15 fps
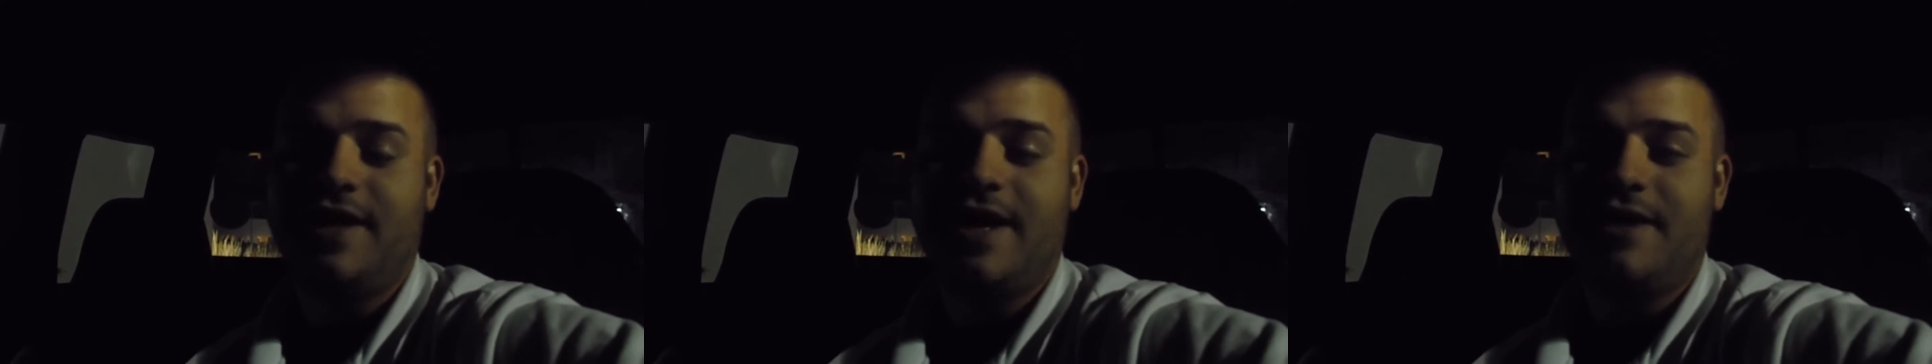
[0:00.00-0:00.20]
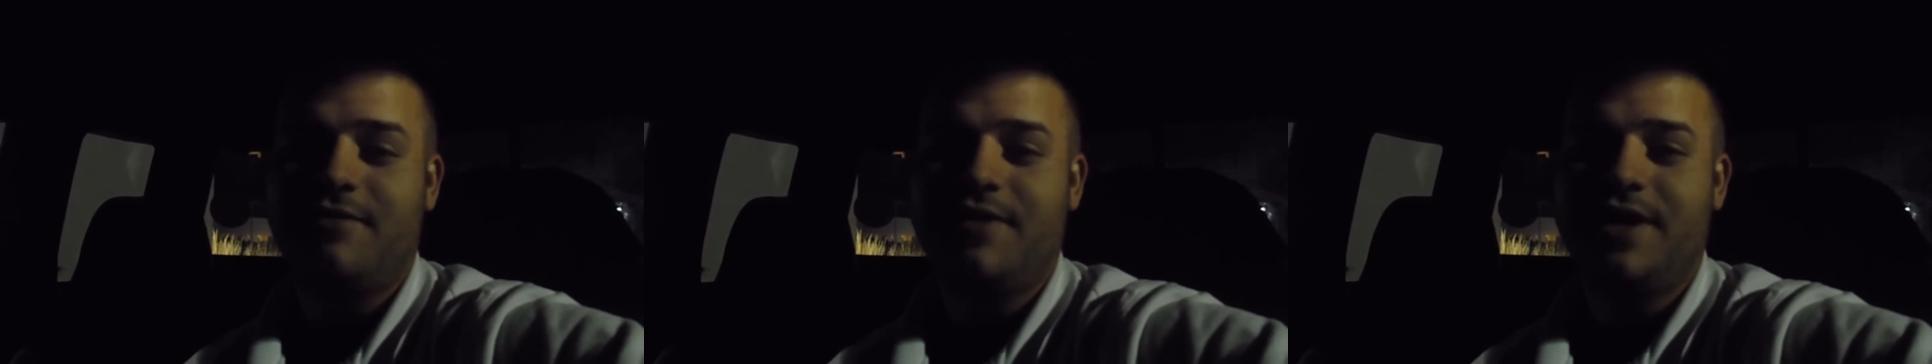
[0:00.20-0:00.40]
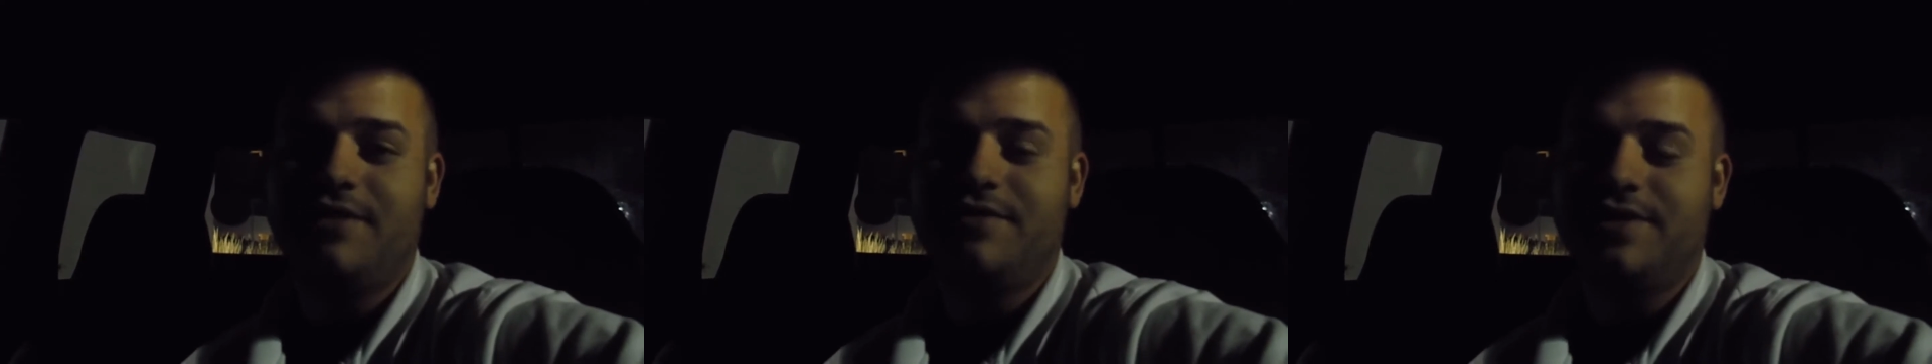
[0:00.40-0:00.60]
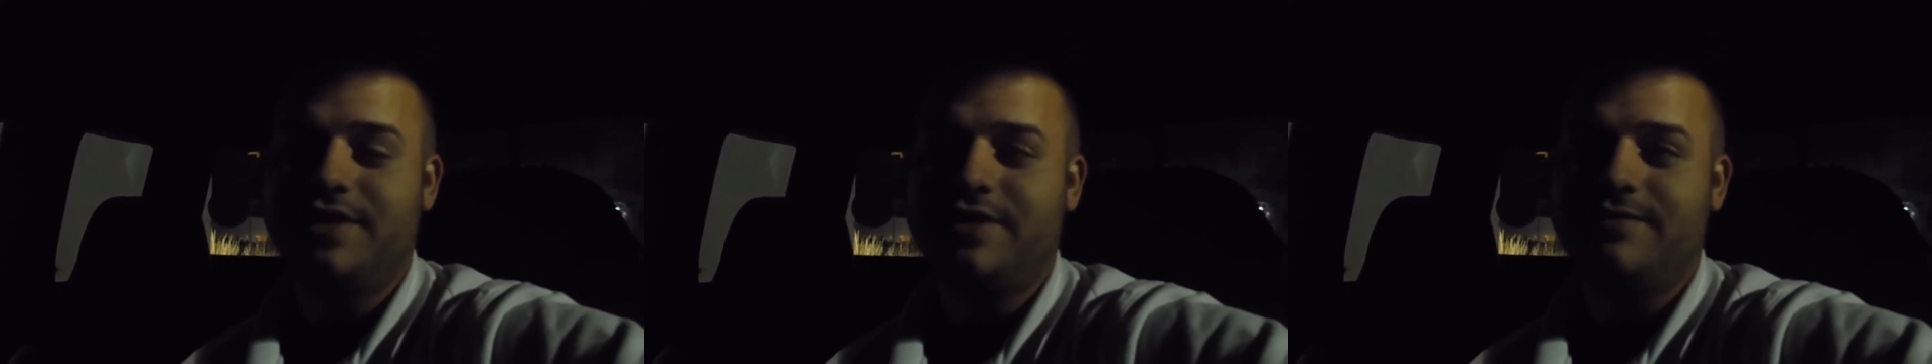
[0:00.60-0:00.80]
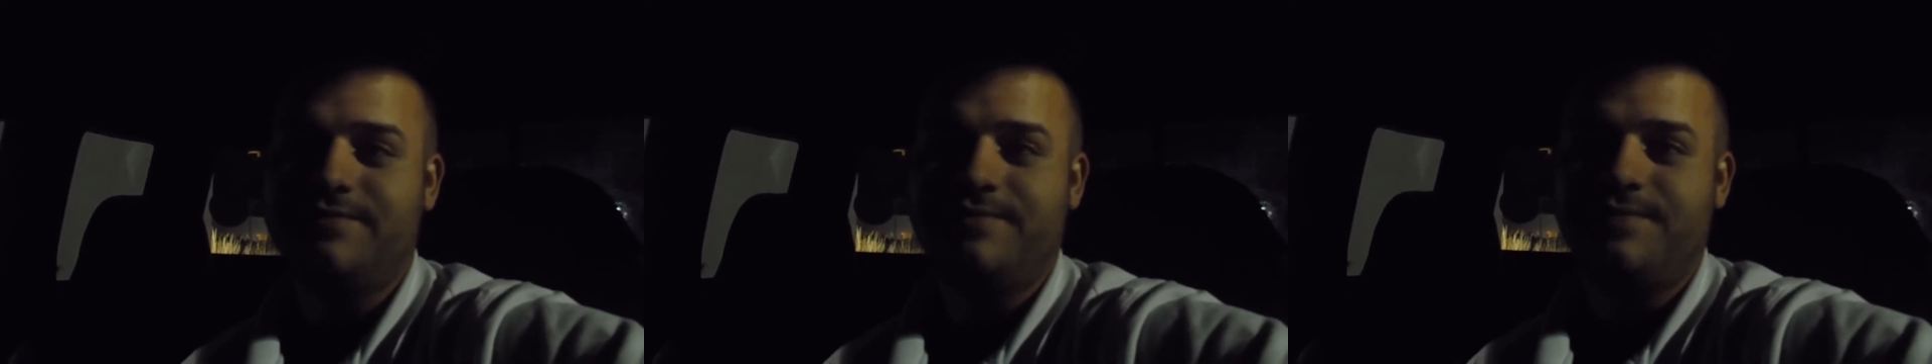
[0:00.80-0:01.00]
got away with
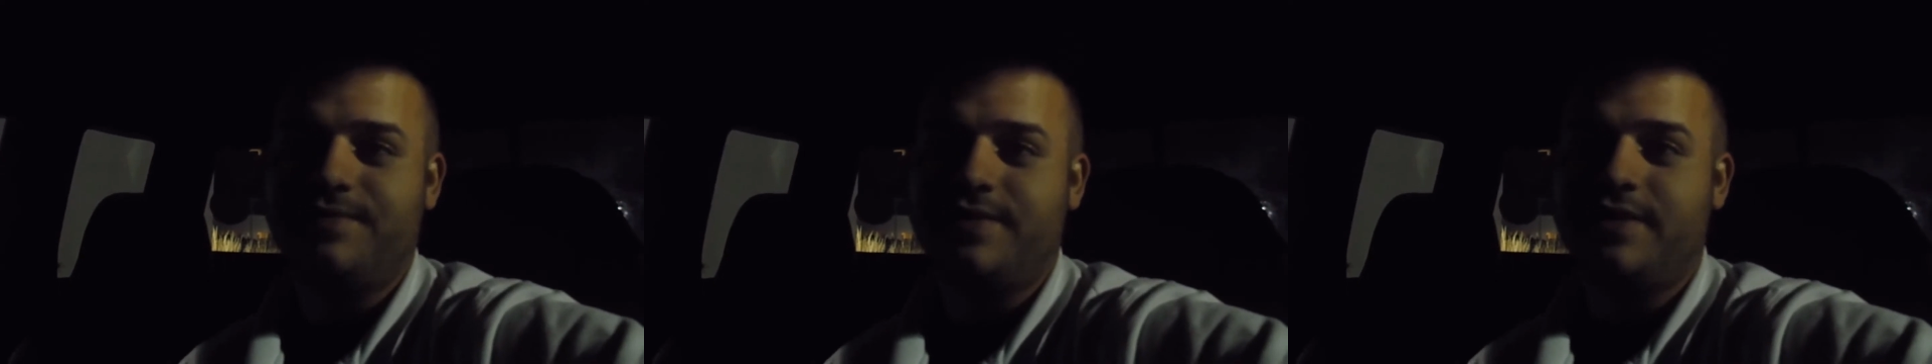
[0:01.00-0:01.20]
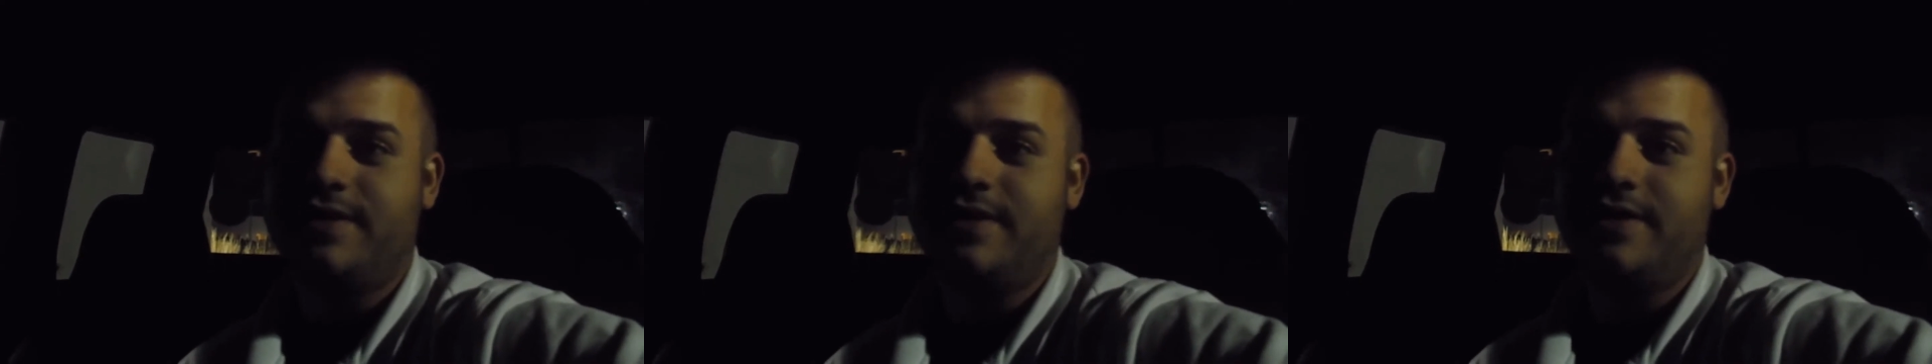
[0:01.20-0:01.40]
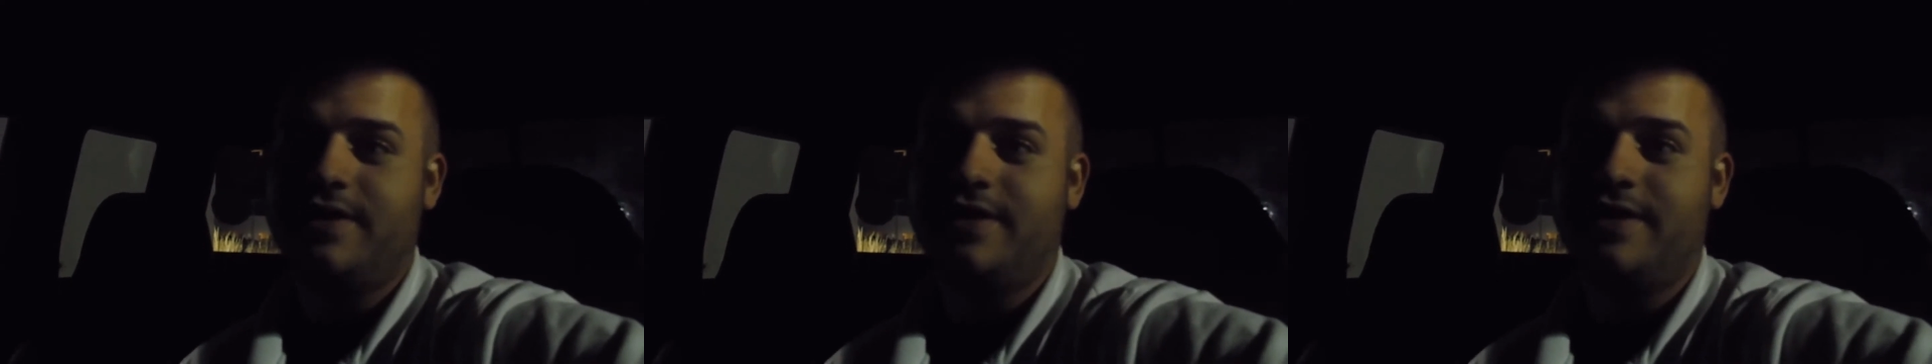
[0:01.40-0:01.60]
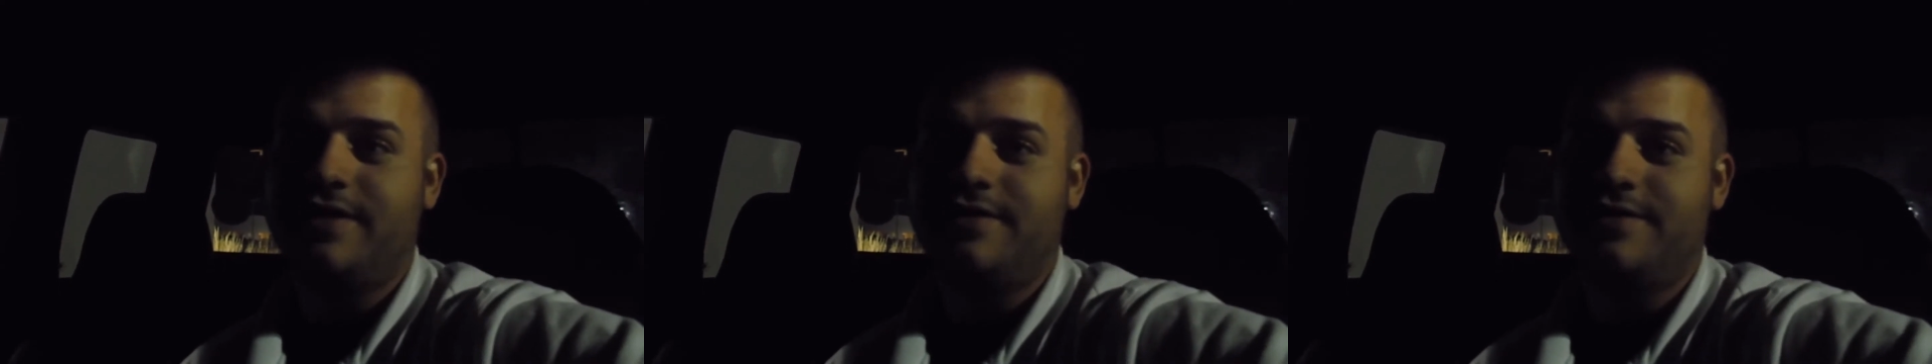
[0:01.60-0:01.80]
it. Uh,